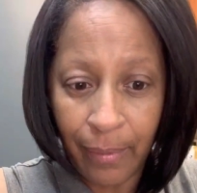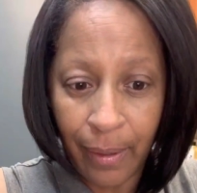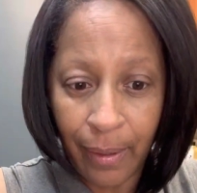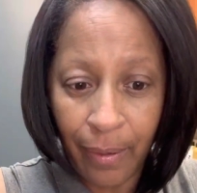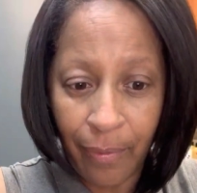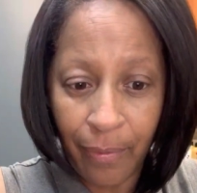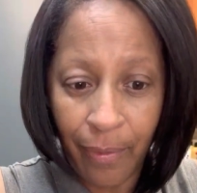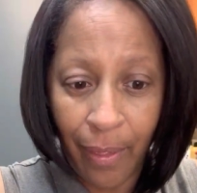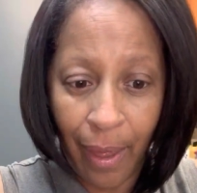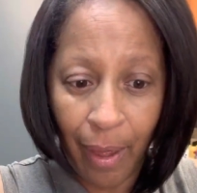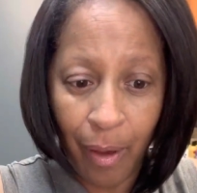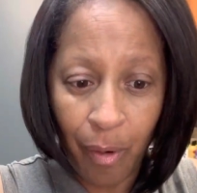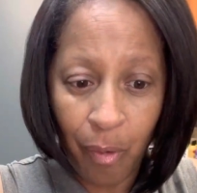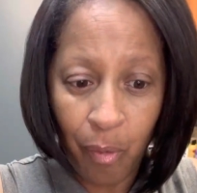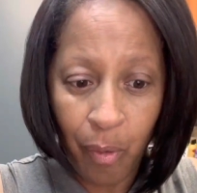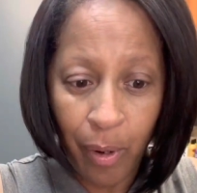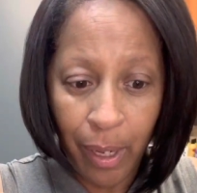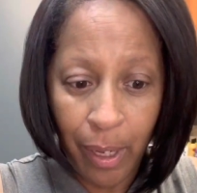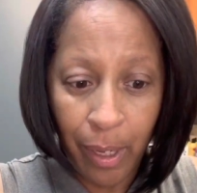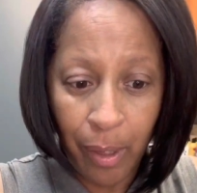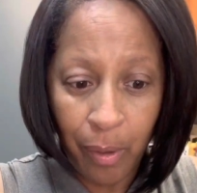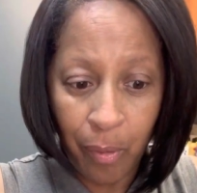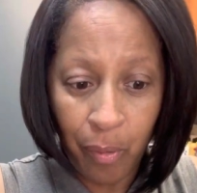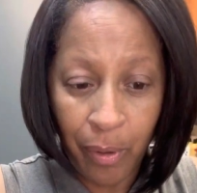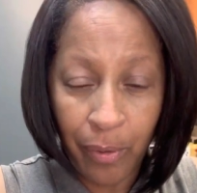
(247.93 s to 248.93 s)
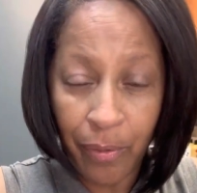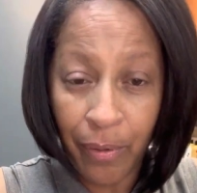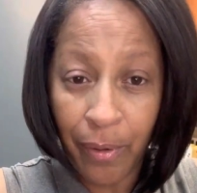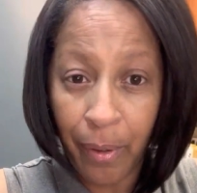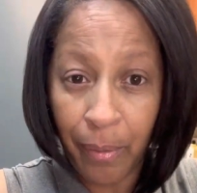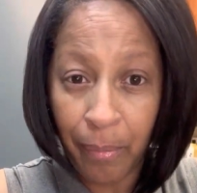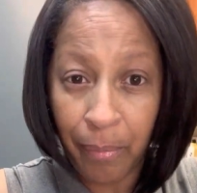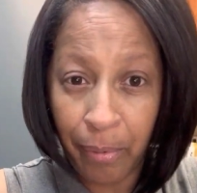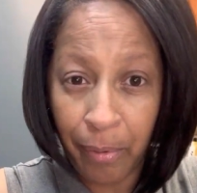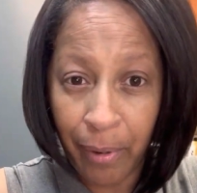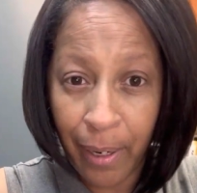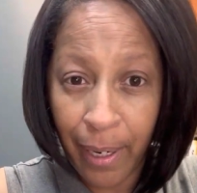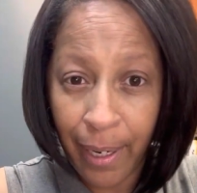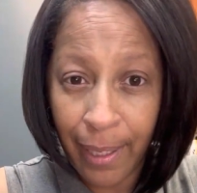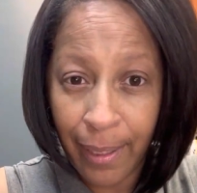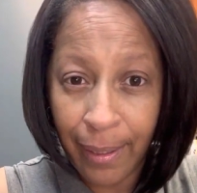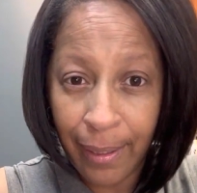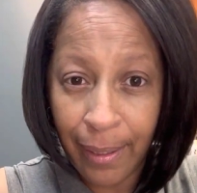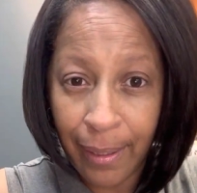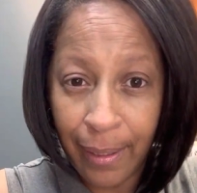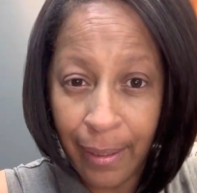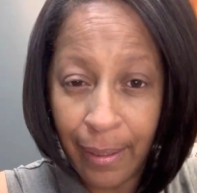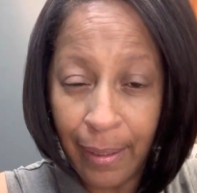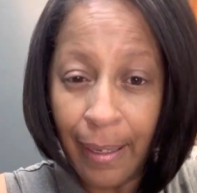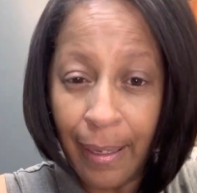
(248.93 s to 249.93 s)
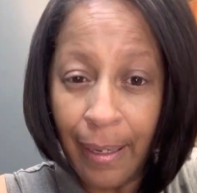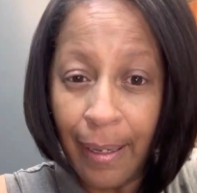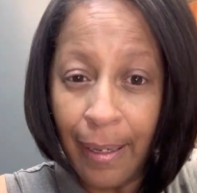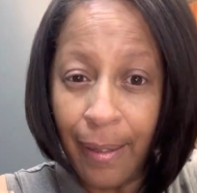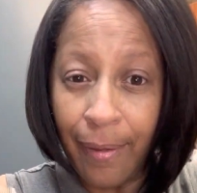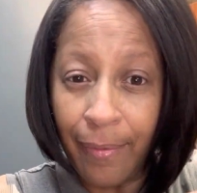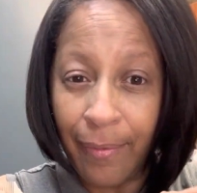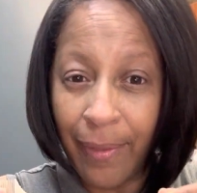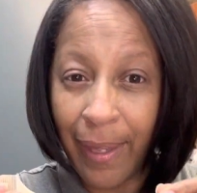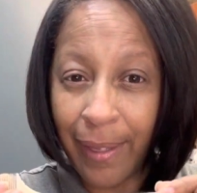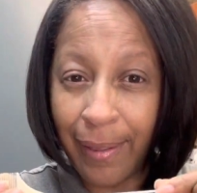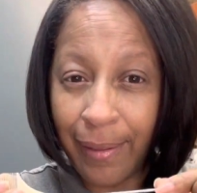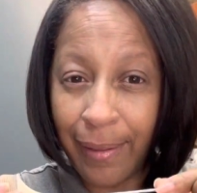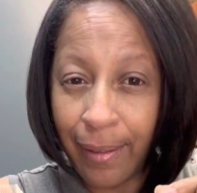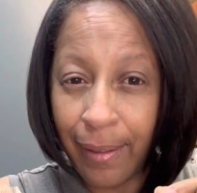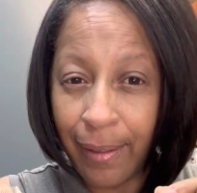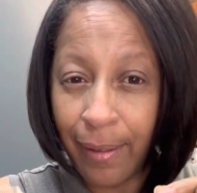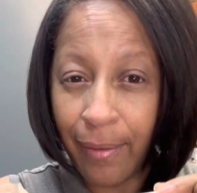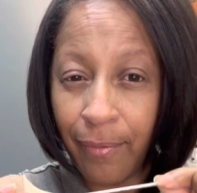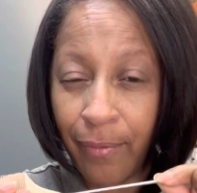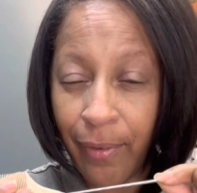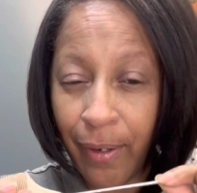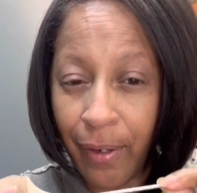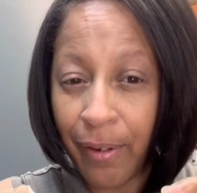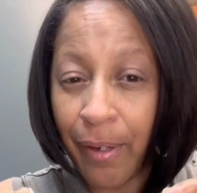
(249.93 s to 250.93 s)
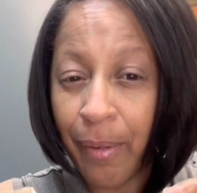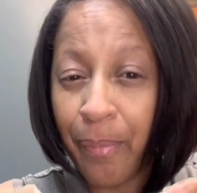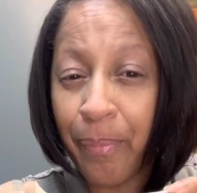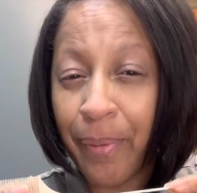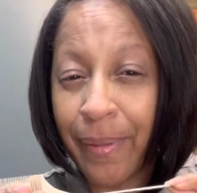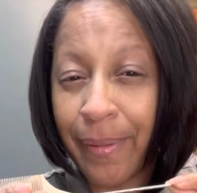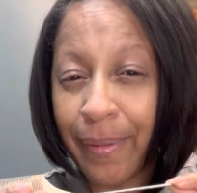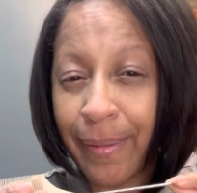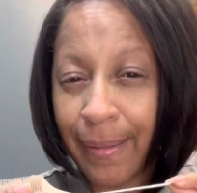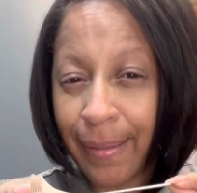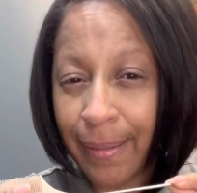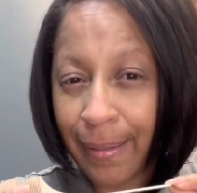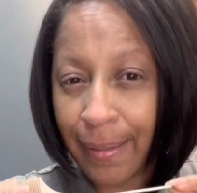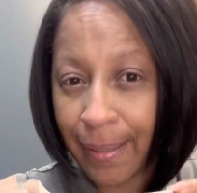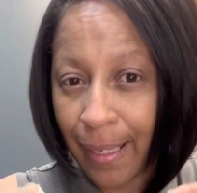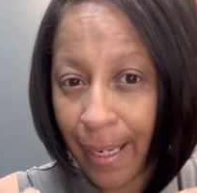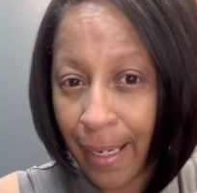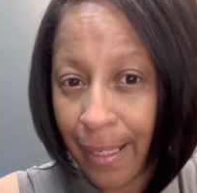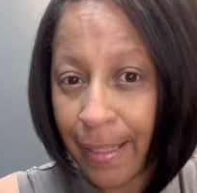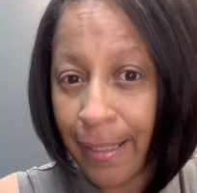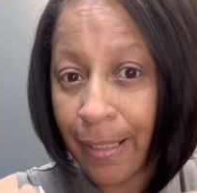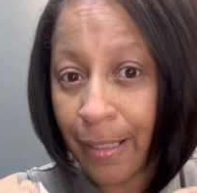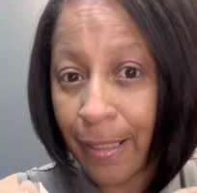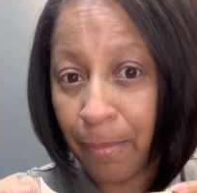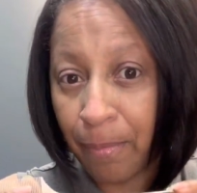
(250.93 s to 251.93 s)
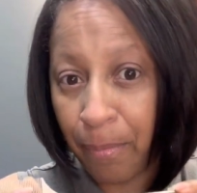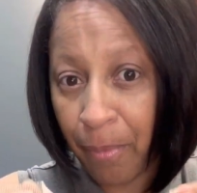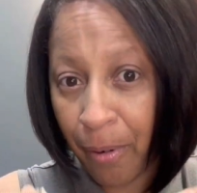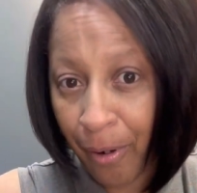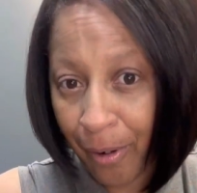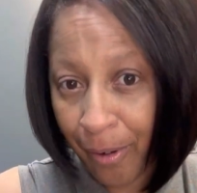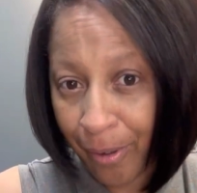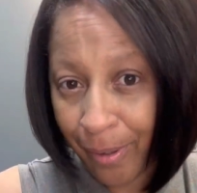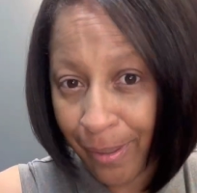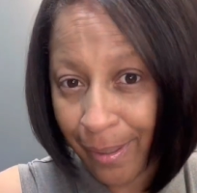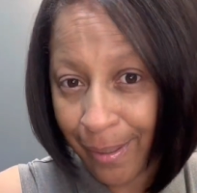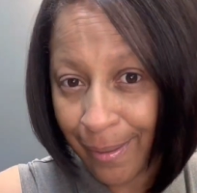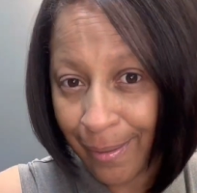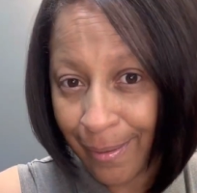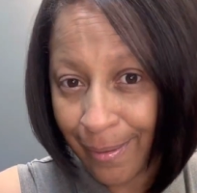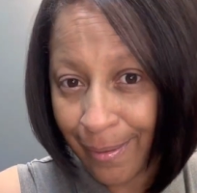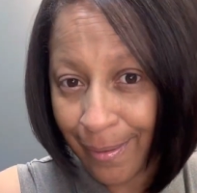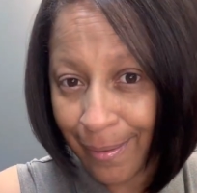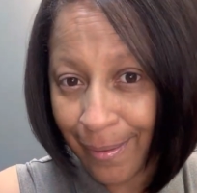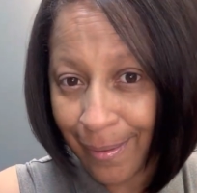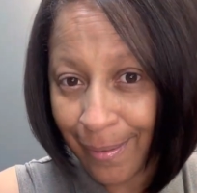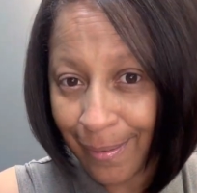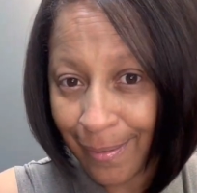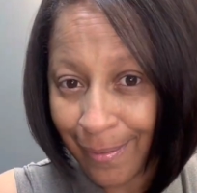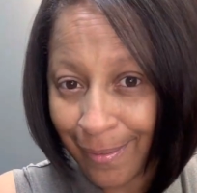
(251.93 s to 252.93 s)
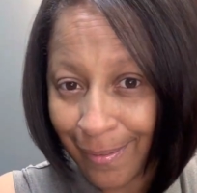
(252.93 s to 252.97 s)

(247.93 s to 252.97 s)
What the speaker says: That way, when they're braiding, they can get very precise partings.